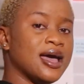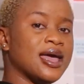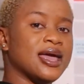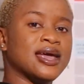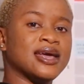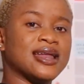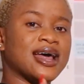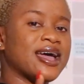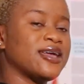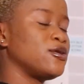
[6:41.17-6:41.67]

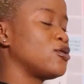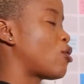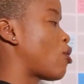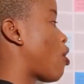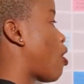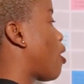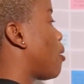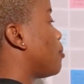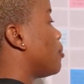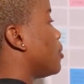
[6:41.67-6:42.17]
Either you
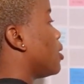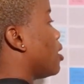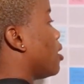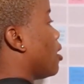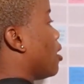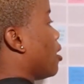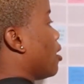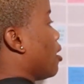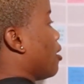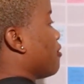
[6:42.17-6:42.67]
come
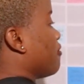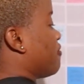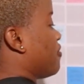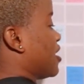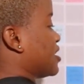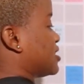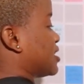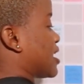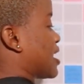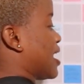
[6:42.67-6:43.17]

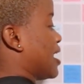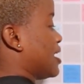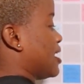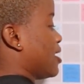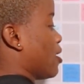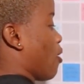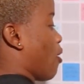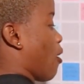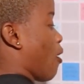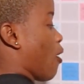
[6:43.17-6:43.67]

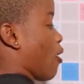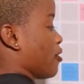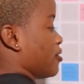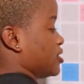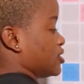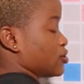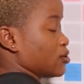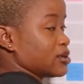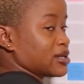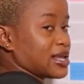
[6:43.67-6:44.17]
vertically or
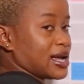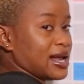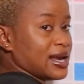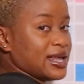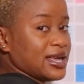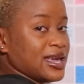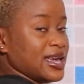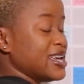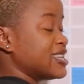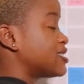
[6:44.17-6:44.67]

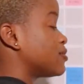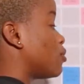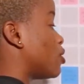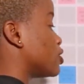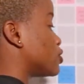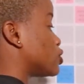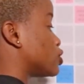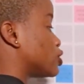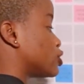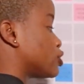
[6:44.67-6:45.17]
horizontally, it
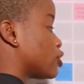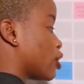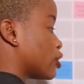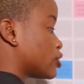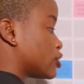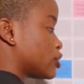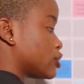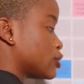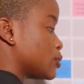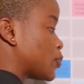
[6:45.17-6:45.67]
must
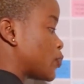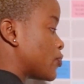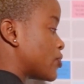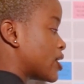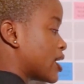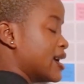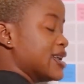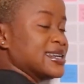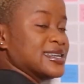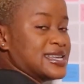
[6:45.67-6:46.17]
touch
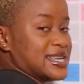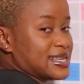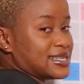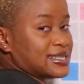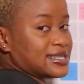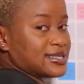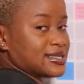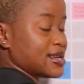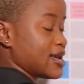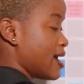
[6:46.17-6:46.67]

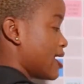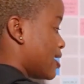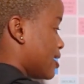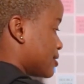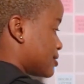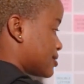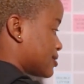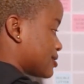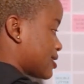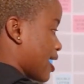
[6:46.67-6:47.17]
this
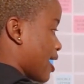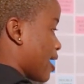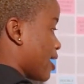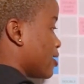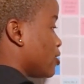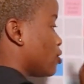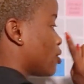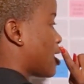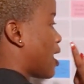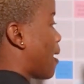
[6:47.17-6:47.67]
star.
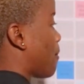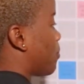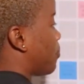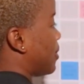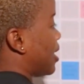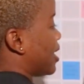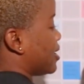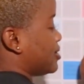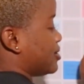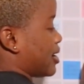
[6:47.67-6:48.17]
You can't
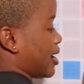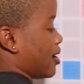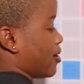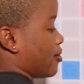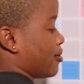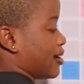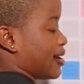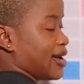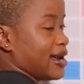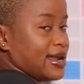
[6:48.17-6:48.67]
play
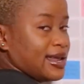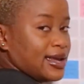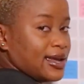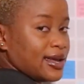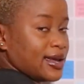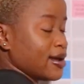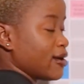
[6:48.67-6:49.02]
diagonally.